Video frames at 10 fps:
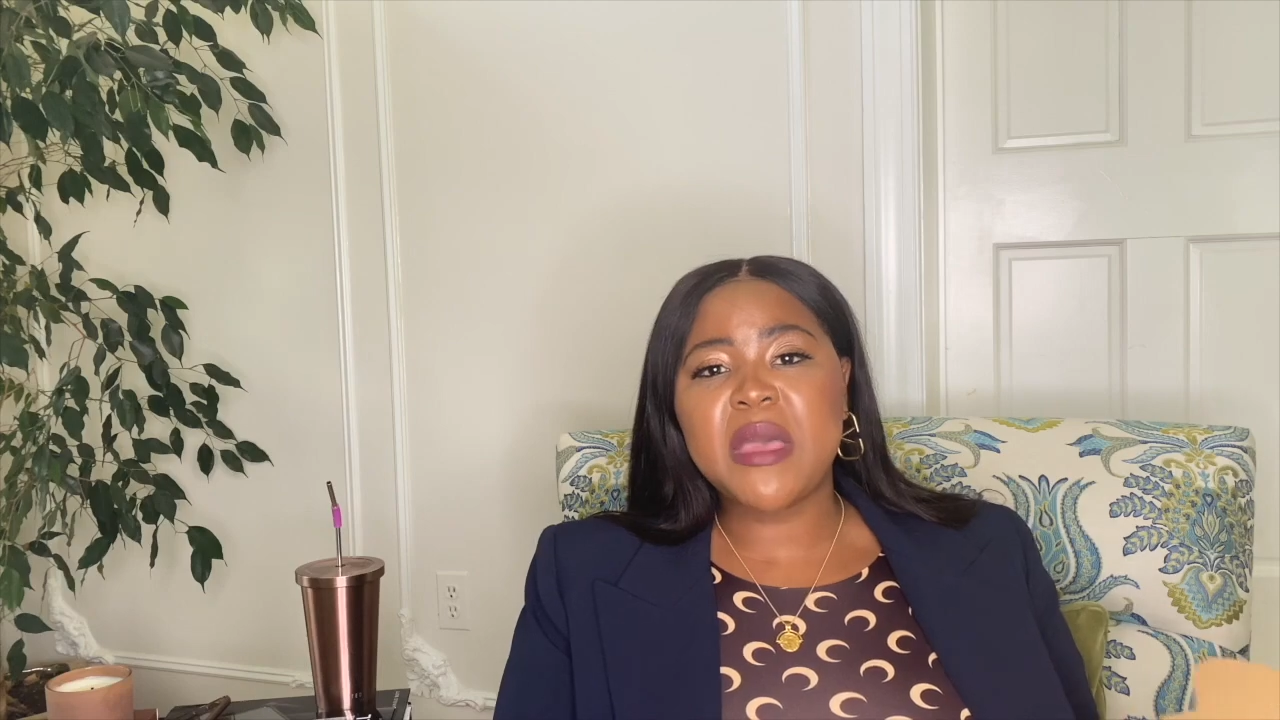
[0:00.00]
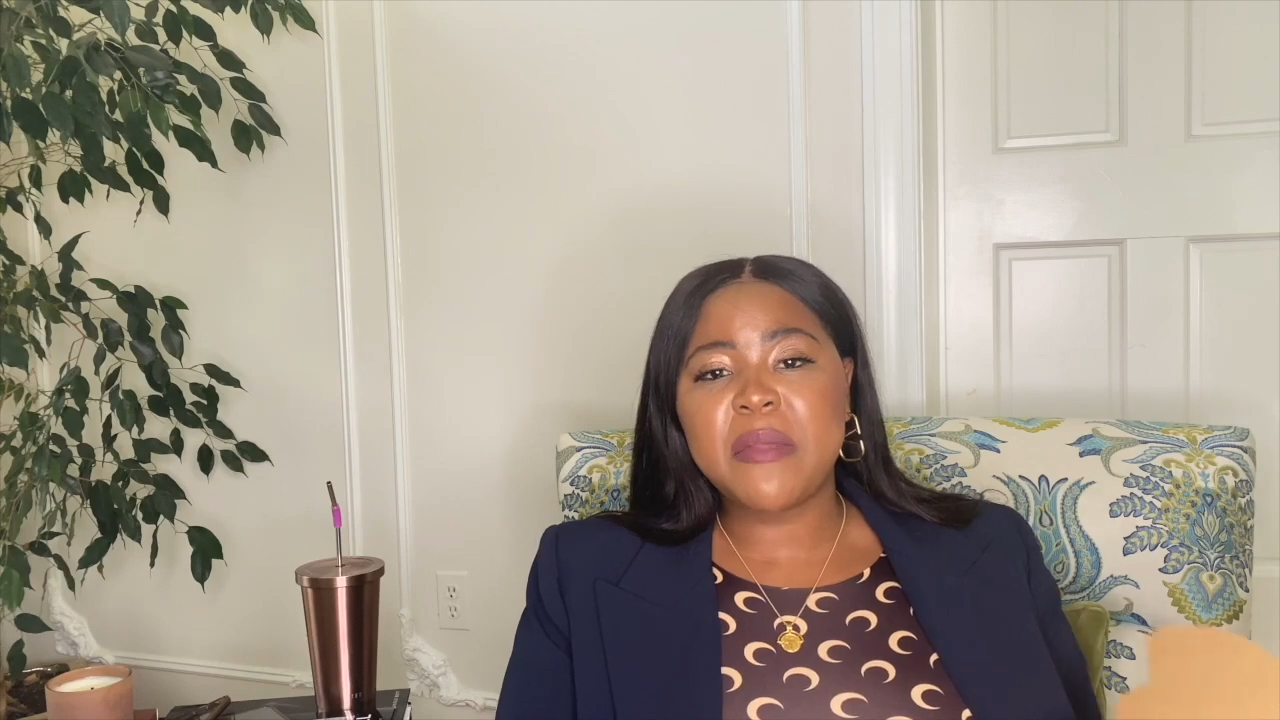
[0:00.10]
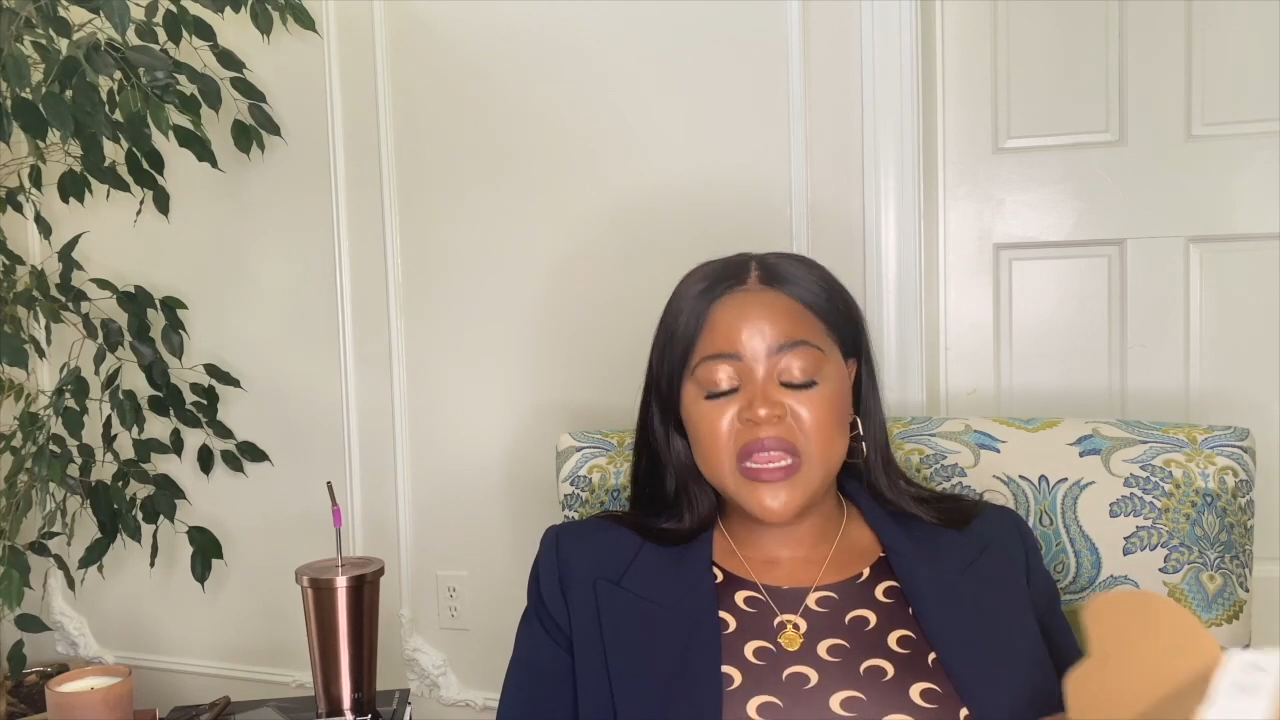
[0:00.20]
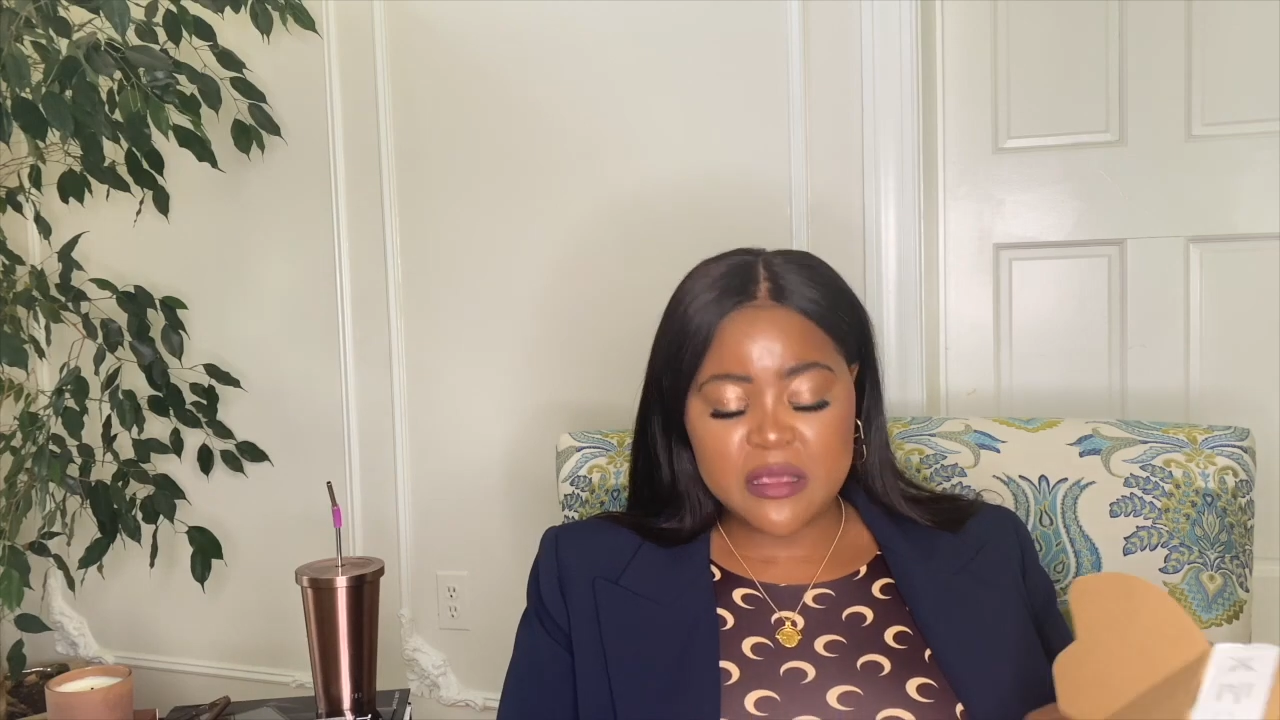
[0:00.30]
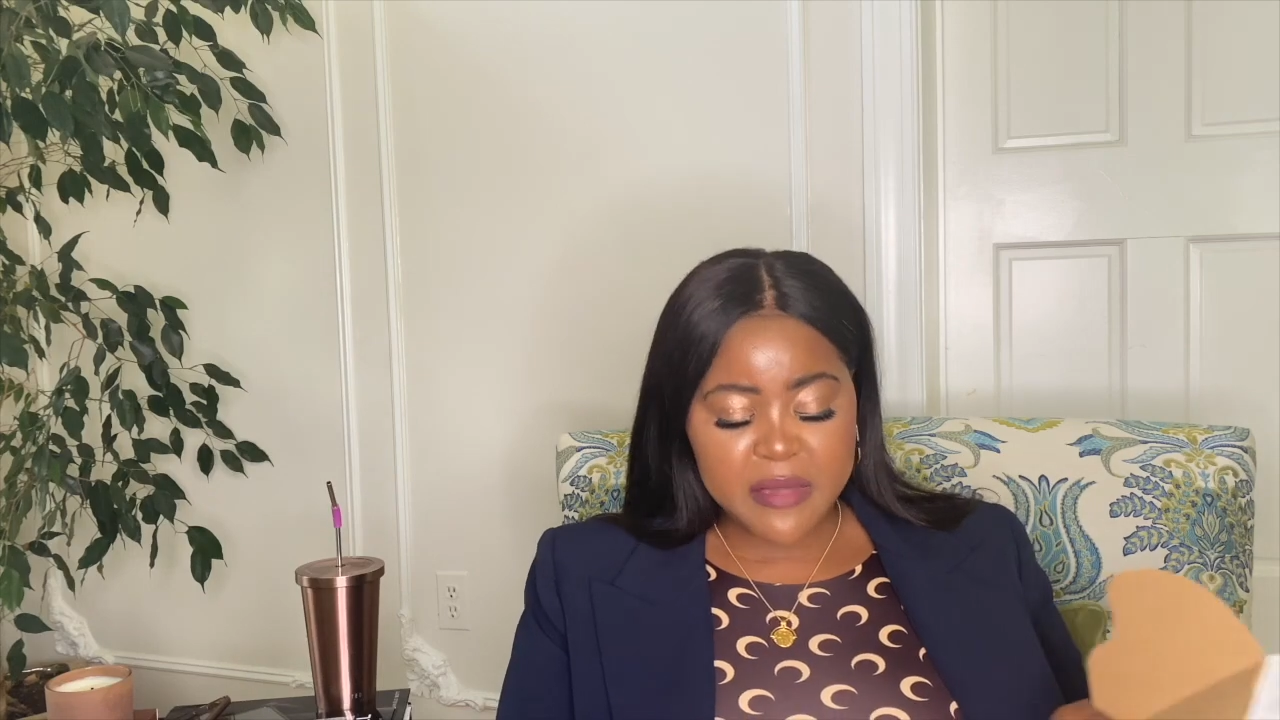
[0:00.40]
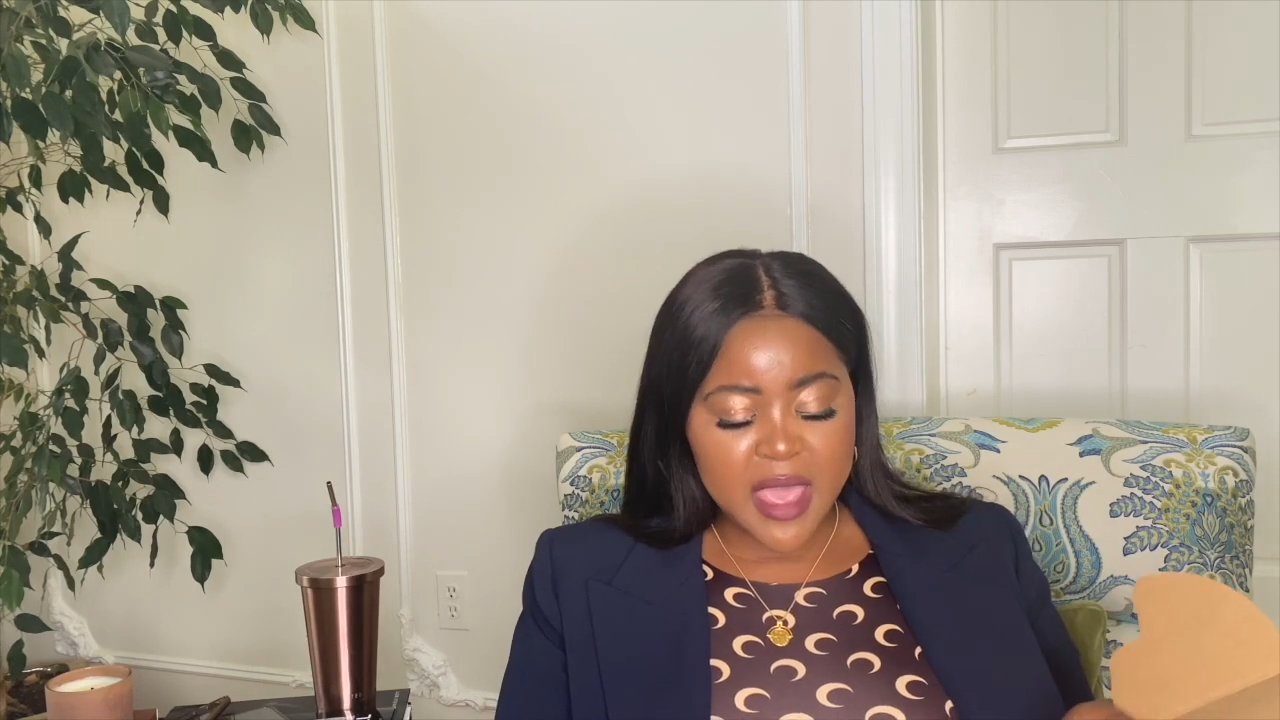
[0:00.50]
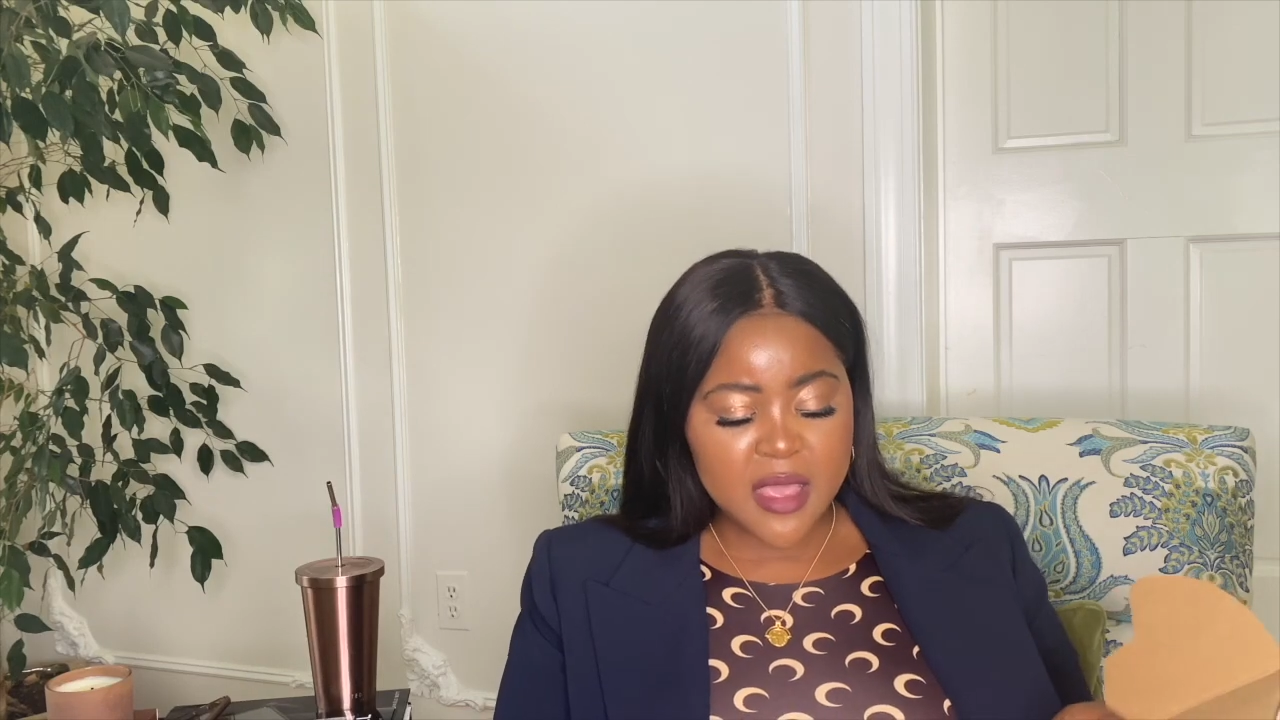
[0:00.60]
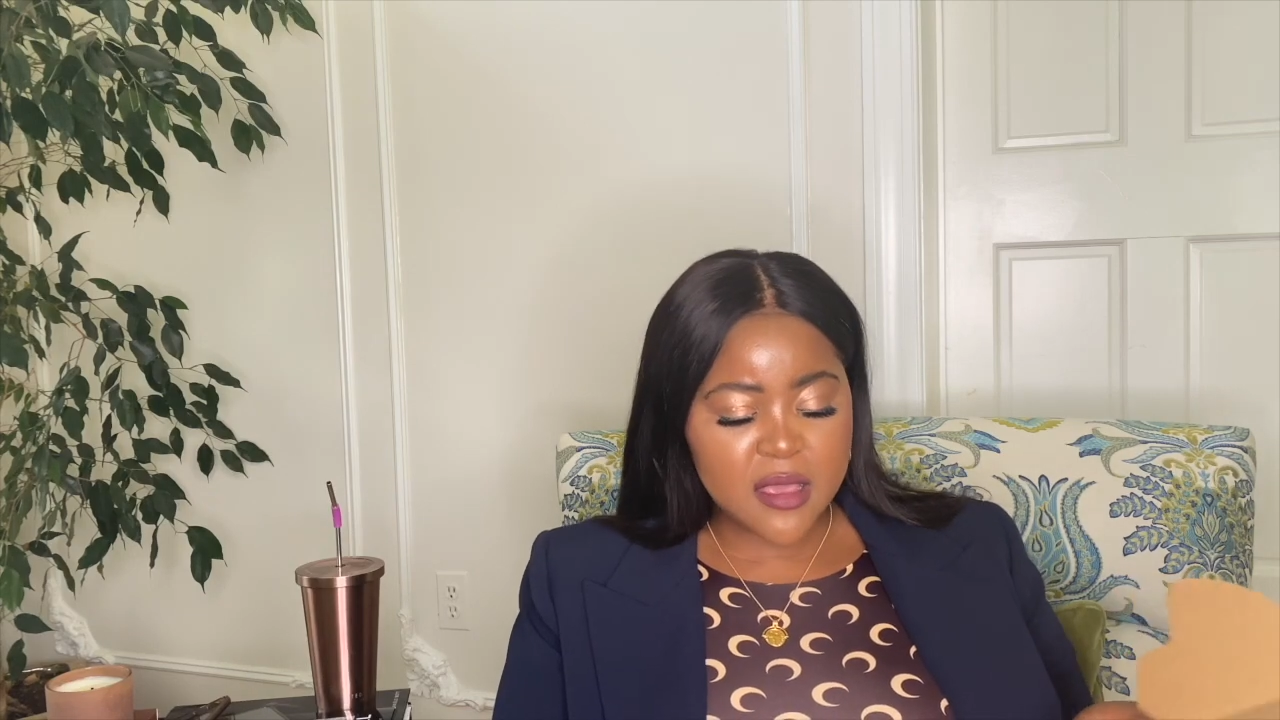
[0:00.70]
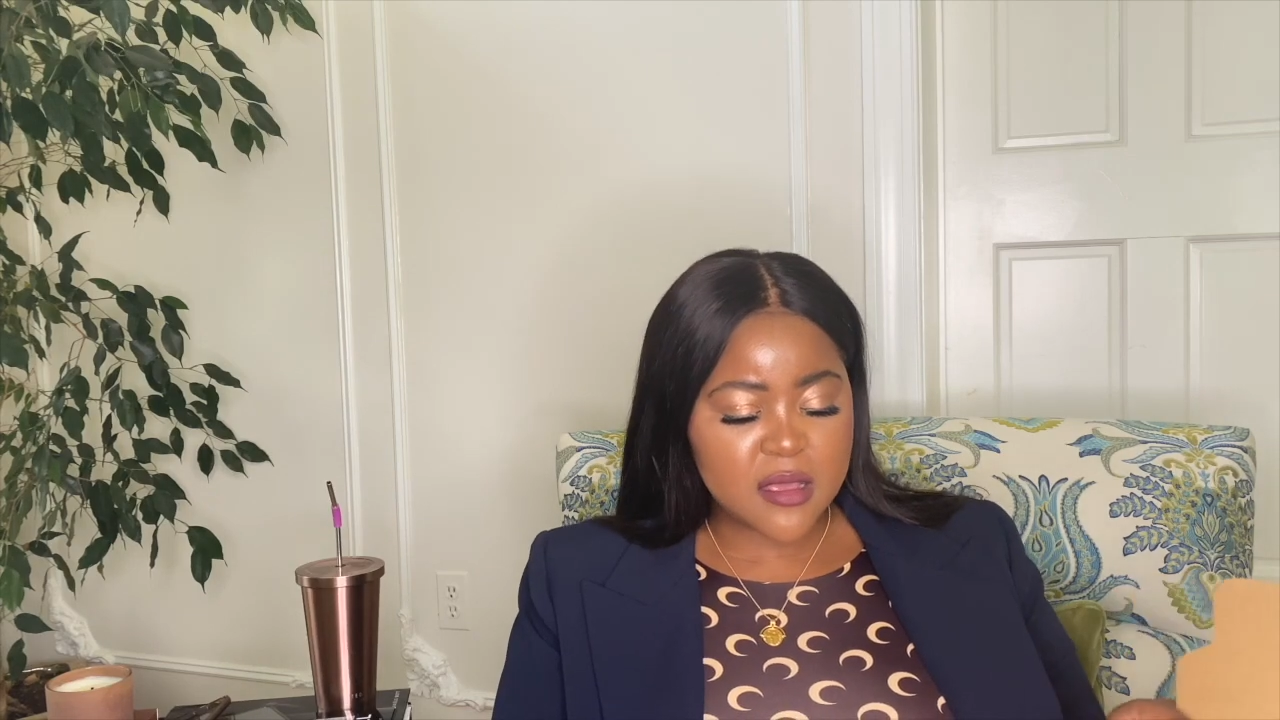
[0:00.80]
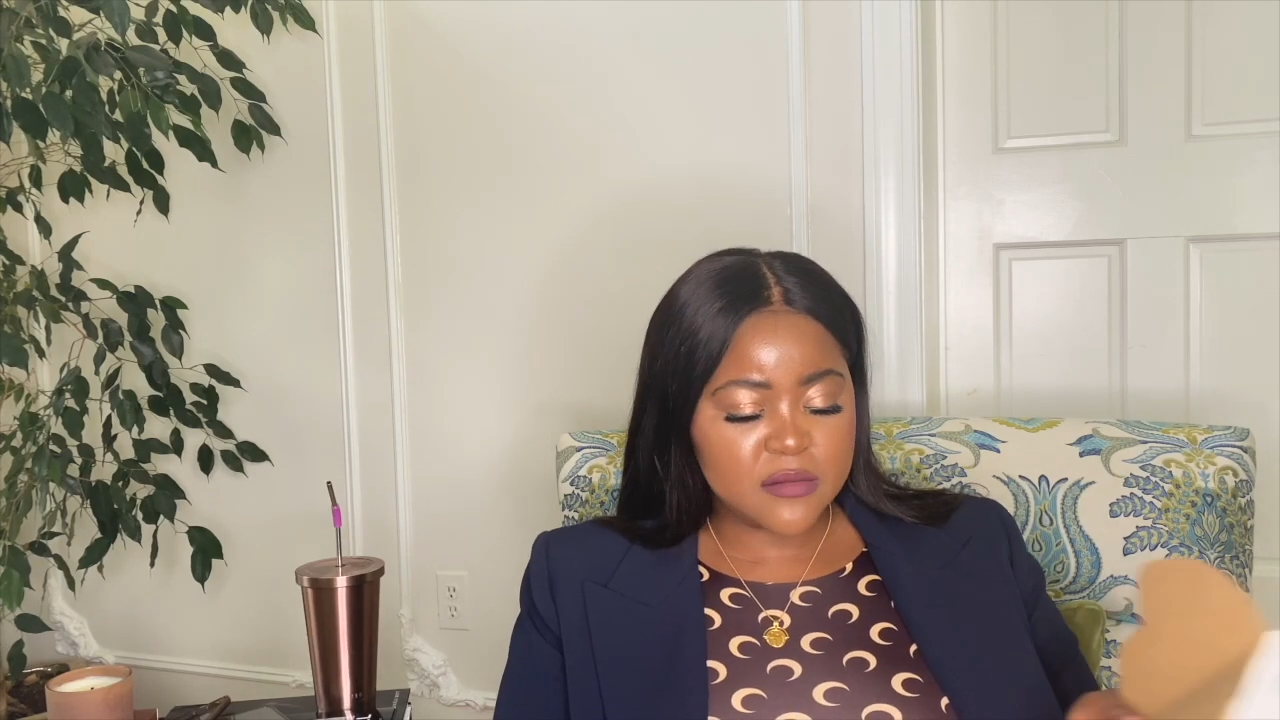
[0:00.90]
money back.